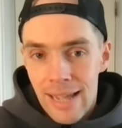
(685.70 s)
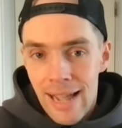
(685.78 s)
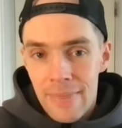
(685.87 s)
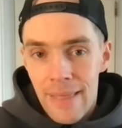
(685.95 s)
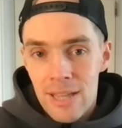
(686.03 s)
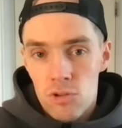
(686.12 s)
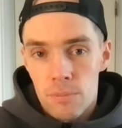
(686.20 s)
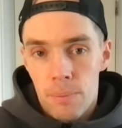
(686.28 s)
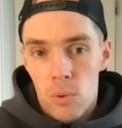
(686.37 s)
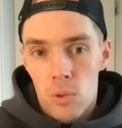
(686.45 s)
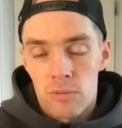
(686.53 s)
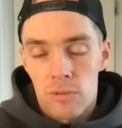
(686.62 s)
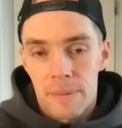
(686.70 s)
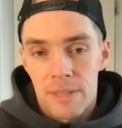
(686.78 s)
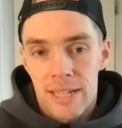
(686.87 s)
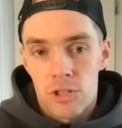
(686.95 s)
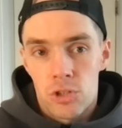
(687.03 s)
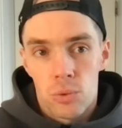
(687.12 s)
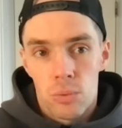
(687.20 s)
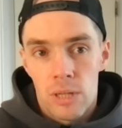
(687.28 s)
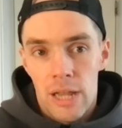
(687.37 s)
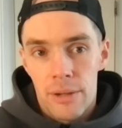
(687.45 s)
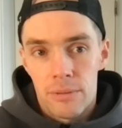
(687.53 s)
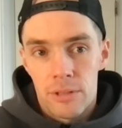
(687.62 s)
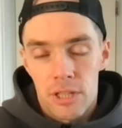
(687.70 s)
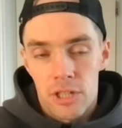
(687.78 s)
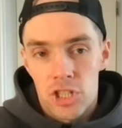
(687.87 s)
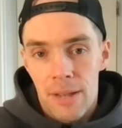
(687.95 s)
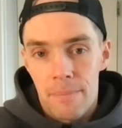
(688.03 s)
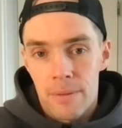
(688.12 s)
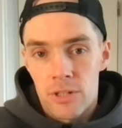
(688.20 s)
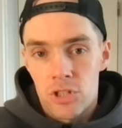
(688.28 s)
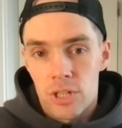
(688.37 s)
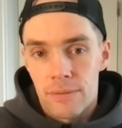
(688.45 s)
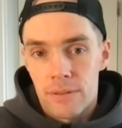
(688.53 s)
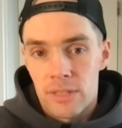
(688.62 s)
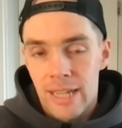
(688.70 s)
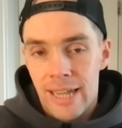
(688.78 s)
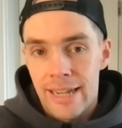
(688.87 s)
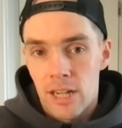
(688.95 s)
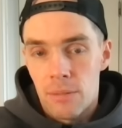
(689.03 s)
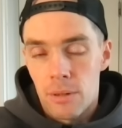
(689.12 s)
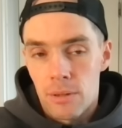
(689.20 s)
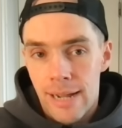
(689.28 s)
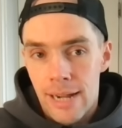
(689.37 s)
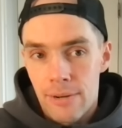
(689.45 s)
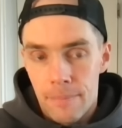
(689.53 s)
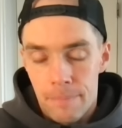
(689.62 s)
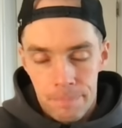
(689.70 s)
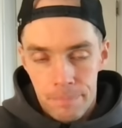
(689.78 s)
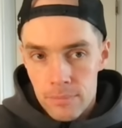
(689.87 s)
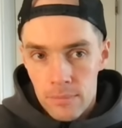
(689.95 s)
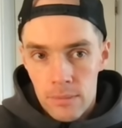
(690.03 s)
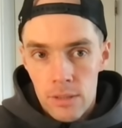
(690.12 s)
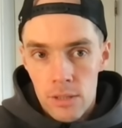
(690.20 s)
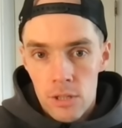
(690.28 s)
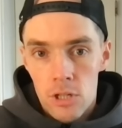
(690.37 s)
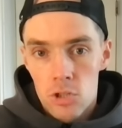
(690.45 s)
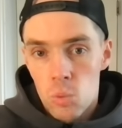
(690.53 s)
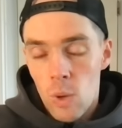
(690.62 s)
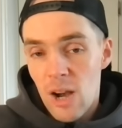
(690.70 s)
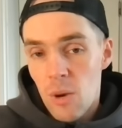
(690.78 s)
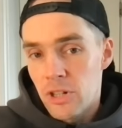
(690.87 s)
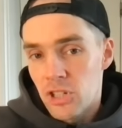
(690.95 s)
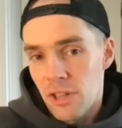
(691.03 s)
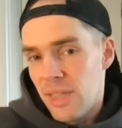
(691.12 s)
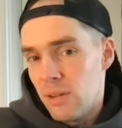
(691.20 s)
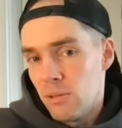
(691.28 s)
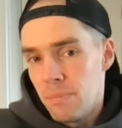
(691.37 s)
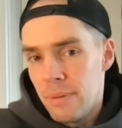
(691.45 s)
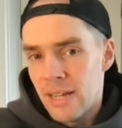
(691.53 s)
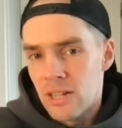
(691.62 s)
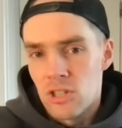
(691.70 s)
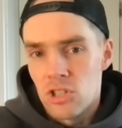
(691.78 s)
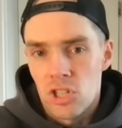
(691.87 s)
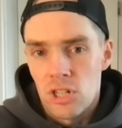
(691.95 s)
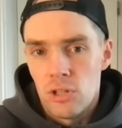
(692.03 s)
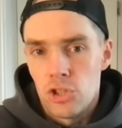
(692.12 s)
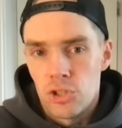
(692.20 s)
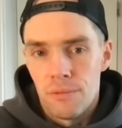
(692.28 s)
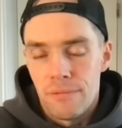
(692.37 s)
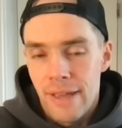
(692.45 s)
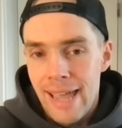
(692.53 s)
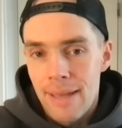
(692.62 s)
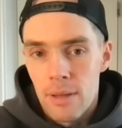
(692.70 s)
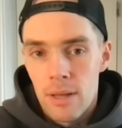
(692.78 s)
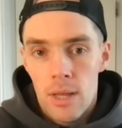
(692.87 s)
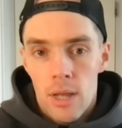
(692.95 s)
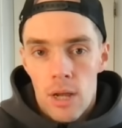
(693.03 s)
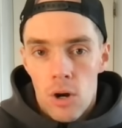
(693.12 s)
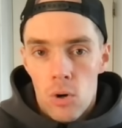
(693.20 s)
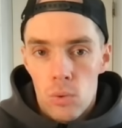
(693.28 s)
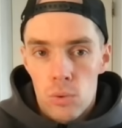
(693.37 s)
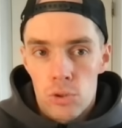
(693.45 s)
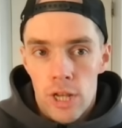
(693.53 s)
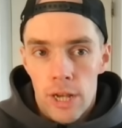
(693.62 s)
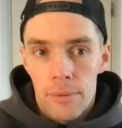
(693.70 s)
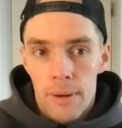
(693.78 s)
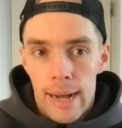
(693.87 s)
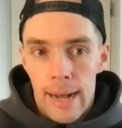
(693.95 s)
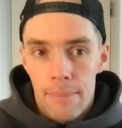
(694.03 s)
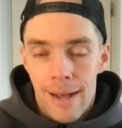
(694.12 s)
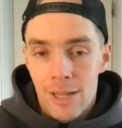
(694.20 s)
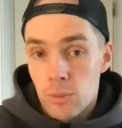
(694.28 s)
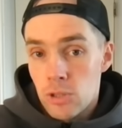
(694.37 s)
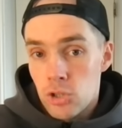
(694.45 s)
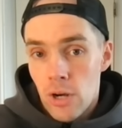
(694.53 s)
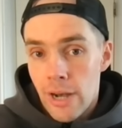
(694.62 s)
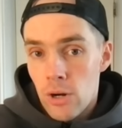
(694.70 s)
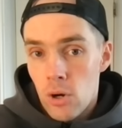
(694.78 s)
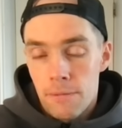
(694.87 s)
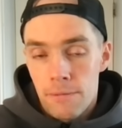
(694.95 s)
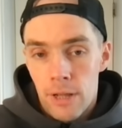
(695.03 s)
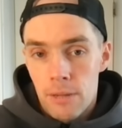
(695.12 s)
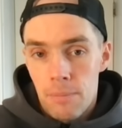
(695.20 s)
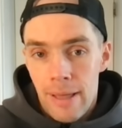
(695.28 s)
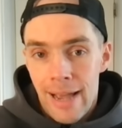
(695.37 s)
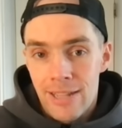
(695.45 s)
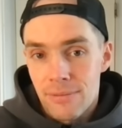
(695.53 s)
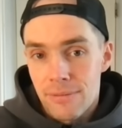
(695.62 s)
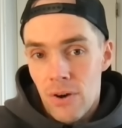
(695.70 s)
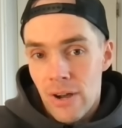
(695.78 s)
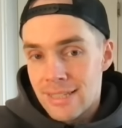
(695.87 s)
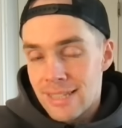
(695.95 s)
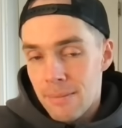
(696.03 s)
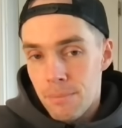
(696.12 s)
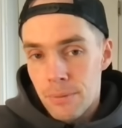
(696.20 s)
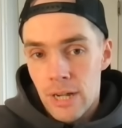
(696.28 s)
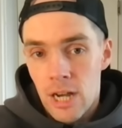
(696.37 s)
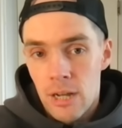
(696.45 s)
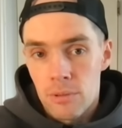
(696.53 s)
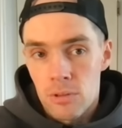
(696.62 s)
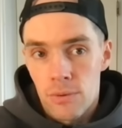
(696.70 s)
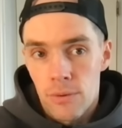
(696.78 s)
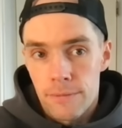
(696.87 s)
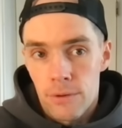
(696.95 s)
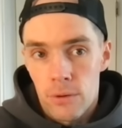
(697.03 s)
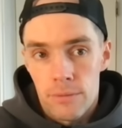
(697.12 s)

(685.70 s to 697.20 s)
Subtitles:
And there's reports of a potential loan to the Championship for Diego Moreira as well, which I think would be a good solution for him also, as we try and offload players and find temporary homes for